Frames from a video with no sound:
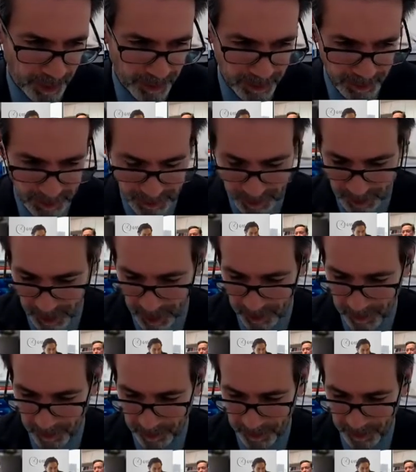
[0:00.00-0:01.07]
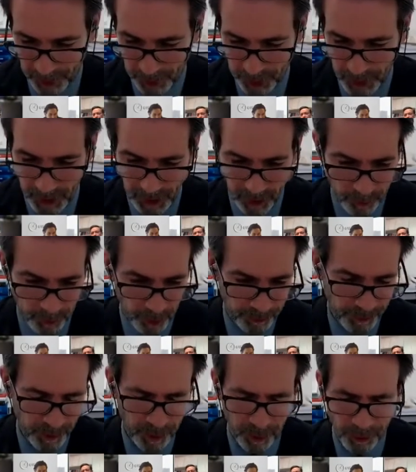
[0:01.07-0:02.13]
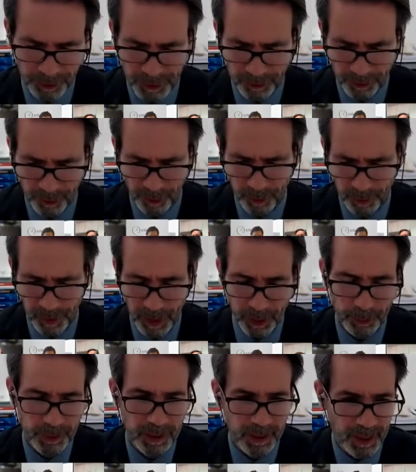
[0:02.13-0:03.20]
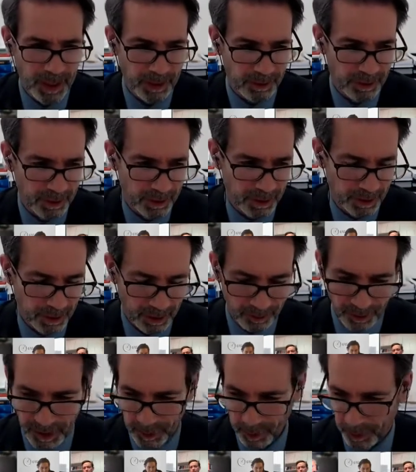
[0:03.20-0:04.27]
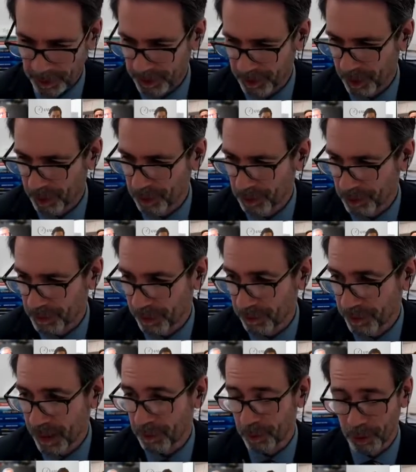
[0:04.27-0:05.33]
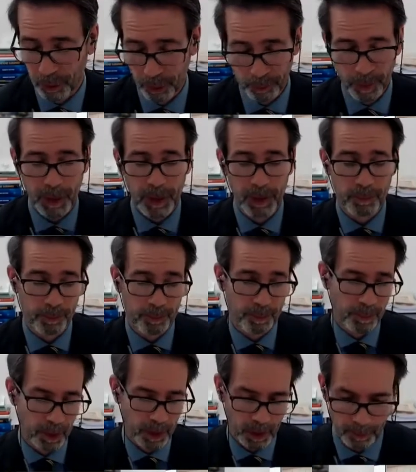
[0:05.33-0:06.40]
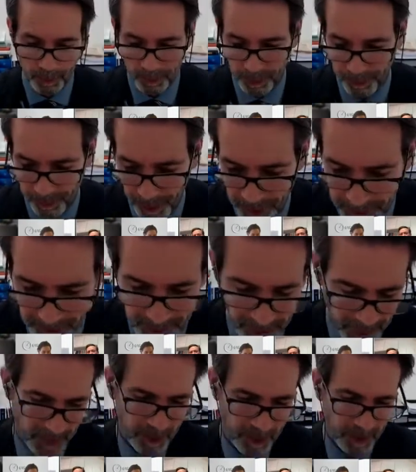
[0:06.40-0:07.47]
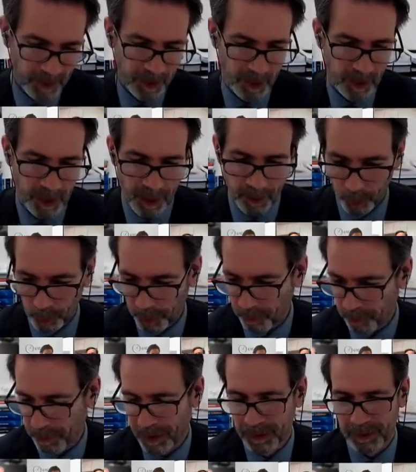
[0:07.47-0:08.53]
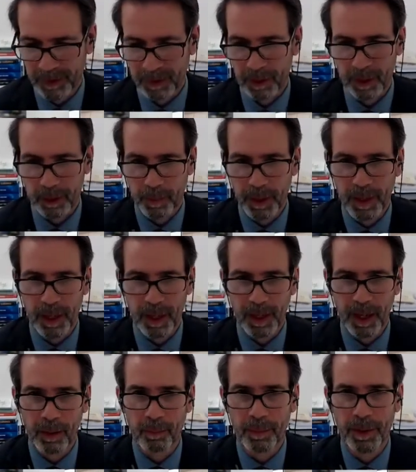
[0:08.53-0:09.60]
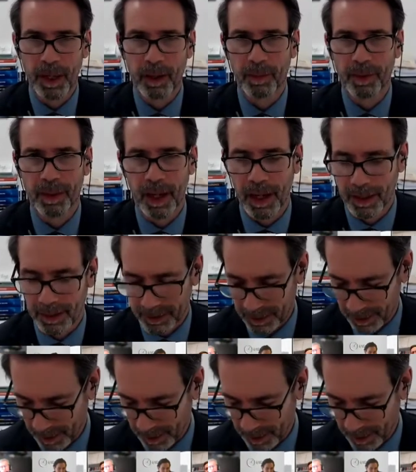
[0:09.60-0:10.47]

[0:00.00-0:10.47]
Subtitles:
plus the share of profit loss from equity accounted investments. So that could be provided and wouldn't be considered to be an NPM, and hence